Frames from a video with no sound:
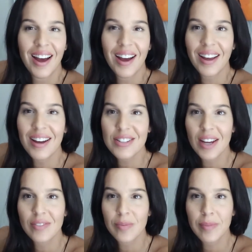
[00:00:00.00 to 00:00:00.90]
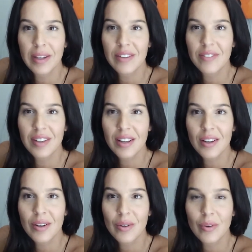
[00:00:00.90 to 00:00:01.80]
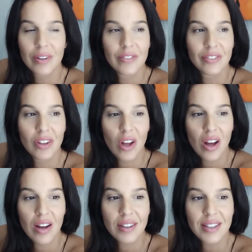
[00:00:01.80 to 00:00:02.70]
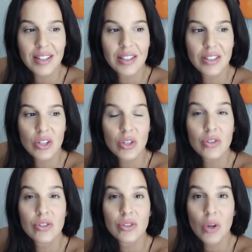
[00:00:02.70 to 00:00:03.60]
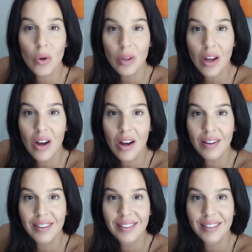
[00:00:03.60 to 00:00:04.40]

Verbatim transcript: Gosh, I haven't made a video or a vlog in so long.